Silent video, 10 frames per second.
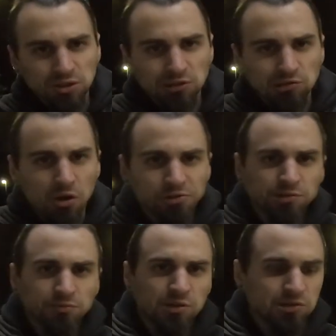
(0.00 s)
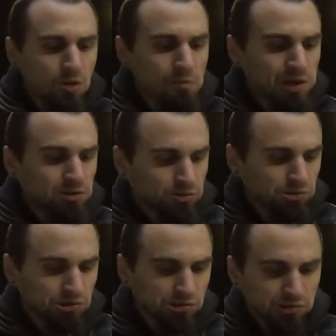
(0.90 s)
sauce is more like tomato
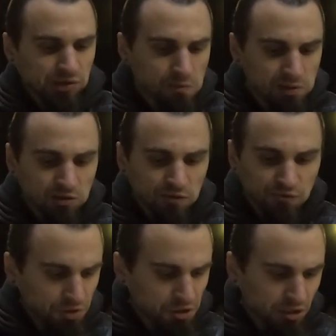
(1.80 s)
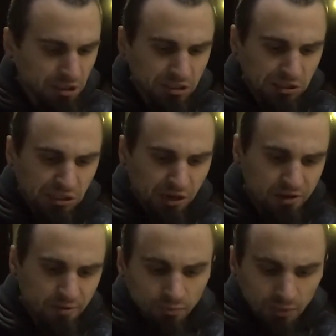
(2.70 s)
sauce with a bit of chili inside.
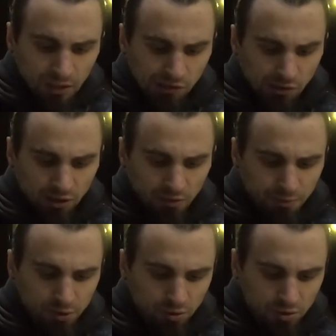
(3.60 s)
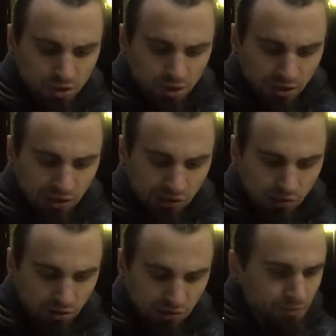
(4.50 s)
It's not a pure chili
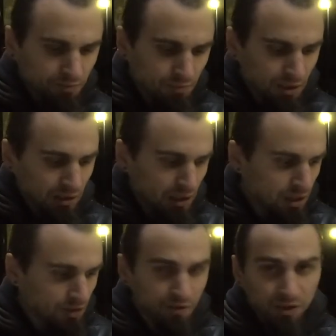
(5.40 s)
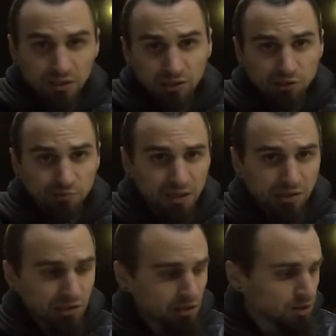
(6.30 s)
sauce, but hey, if it has a
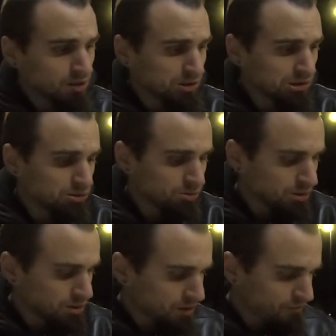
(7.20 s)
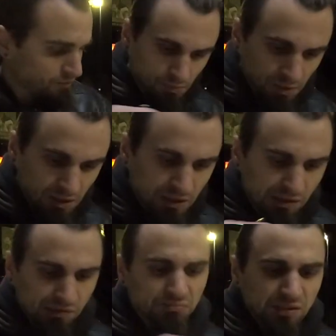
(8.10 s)
spicy kick, it's good enough. It
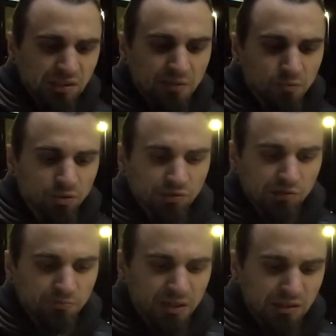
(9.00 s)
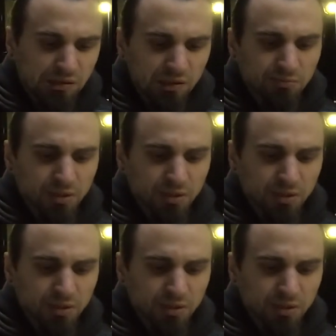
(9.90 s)
is somewhat spicy, but